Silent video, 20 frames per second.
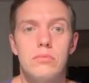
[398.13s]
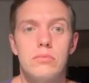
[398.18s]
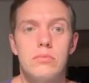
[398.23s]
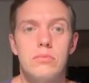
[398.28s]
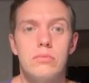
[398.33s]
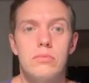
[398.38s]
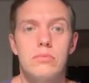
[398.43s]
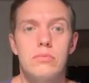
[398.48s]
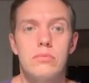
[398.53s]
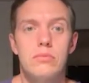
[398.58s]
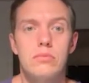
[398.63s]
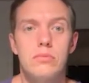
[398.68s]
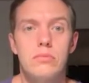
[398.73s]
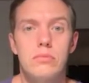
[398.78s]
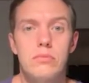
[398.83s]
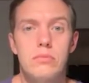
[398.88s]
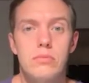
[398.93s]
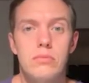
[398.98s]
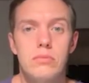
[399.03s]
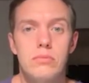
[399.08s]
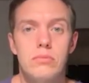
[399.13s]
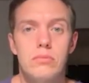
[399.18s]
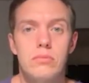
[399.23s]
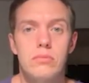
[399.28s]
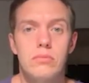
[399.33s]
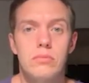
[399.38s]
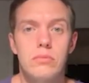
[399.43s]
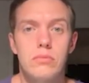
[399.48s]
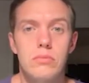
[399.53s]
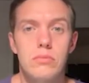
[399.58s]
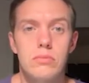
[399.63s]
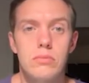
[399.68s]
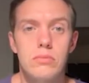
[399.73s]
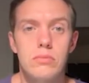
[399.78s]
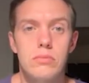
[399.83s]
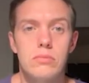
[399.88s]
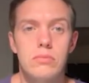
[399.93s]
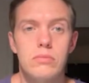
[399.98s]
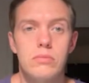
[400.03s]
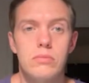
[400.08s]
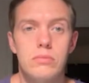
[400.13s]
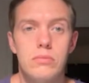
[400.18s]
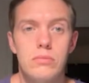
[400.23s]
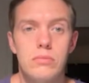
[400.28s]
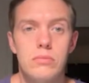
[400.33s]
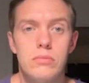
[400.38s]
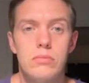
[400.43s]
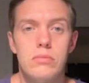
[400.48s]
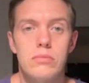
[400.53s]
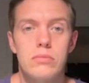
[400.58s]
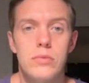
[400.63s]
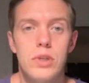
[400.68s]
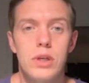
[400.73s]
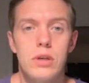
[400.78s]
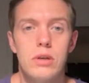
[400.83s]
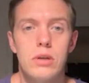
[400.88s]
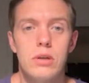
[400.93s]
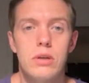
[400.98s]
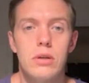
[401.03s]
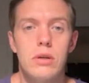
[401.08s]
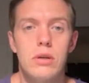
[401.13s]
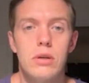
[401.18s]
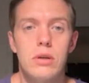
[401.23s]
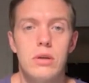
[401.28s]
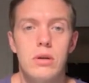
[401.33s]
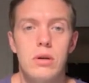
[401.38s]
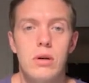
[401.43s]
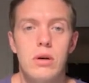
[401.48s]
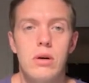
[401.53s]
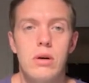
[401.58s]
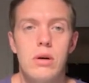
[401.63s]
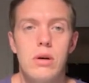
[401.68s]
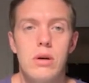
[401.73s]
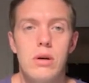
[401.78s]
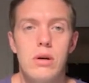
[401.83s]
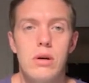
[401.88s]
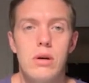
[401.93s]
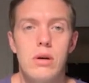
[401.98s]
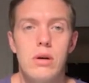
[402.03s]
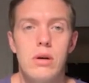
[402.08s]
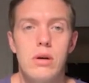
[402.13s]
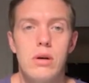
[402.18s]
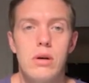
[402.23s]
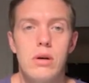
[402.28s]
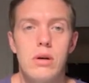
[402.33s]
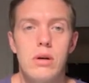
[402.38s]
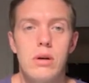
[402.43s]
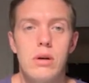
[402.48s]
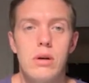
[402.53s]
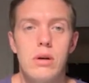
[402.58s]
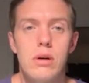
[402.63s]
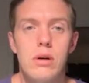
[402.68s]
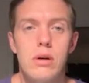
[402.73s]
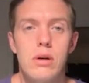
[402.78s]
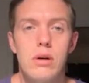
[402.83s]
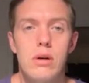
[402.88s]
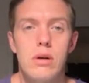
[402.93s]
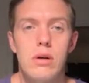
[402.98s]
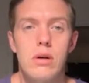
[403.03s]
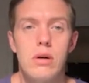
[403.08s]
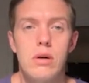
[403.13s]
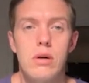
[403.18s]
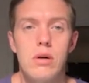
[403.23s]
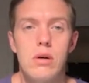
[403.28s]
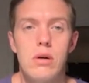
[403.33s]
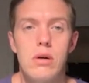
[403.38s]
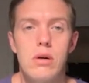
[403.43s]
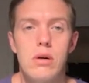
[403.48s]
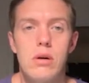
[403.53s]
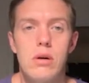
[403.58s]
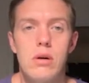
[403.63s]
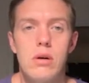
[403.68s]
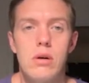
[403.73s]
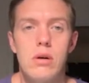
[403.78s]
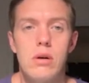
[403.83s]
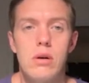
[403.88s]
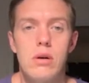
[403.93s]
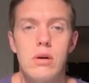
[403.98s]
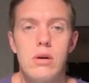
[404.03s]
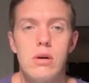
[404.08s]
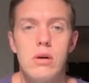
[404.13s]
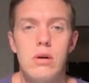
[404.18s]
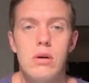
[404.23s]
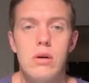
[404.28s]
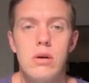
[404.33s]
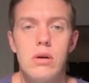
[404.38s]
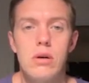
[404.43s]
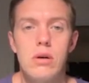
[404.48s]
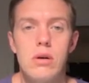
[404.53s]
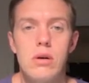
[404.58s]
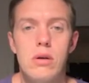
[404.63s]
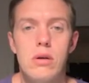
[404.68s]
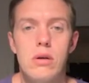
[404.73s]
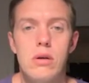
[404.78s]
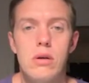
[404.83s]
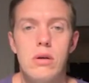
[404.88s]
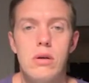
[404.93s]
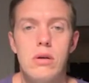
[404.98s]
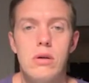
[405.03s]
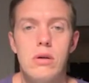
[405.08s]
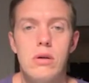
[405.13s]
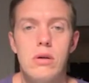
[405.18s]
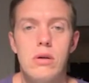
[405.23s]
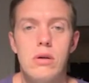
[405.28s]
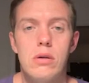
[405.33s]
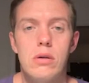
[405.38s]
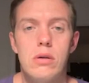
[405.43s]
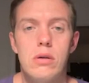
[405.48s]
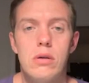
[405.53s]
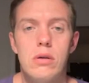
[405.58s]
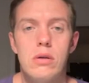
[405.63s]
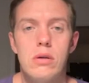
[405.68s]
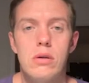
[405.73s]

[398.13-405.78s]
The person shown says nothing.